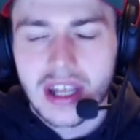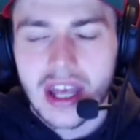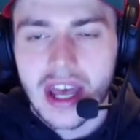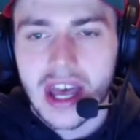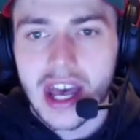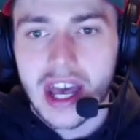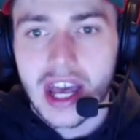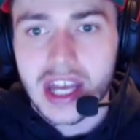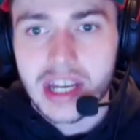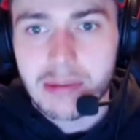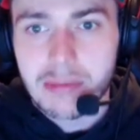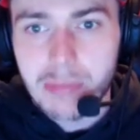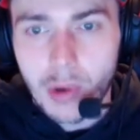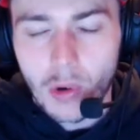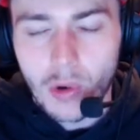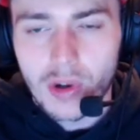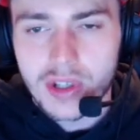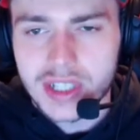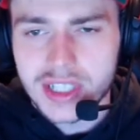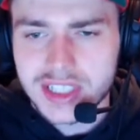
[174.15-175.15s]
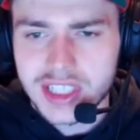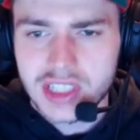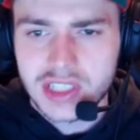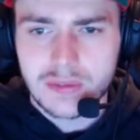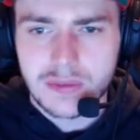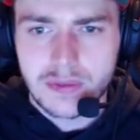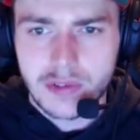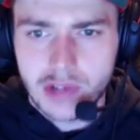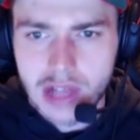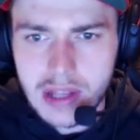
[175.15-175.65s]
an important decision
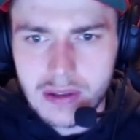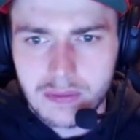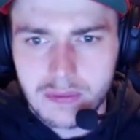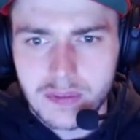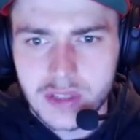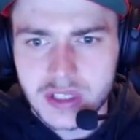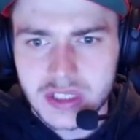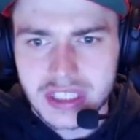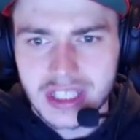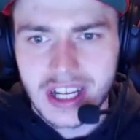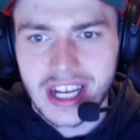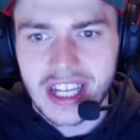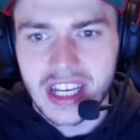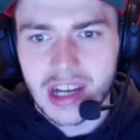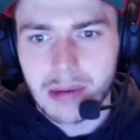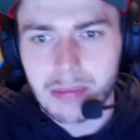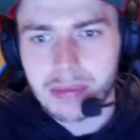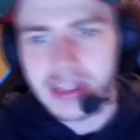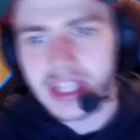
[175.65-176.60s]
for that infused lineup.